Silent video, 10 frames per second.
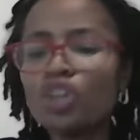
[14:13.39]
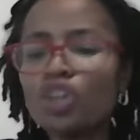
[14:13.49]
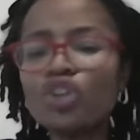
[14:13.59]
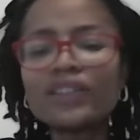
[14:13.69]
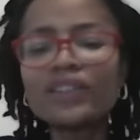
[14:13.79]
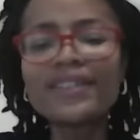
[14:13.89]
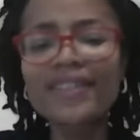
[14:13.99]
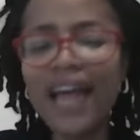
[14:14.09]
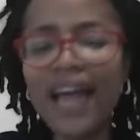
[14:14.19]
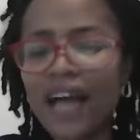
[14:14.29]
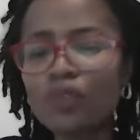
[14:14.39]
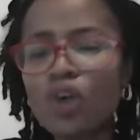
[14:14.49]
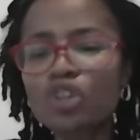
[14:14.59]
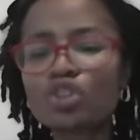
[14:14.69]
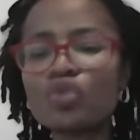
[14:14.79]
Your desire,
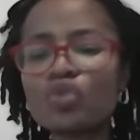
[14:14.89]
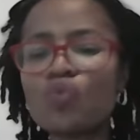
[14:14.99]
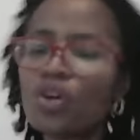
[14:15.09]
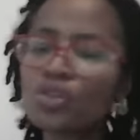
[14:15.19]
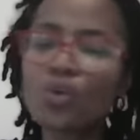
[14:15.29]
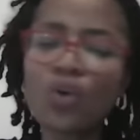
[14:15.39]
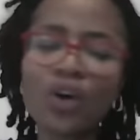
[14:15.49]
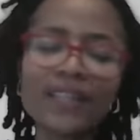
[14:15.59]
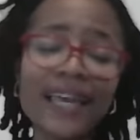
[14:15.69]
what you want, oh God,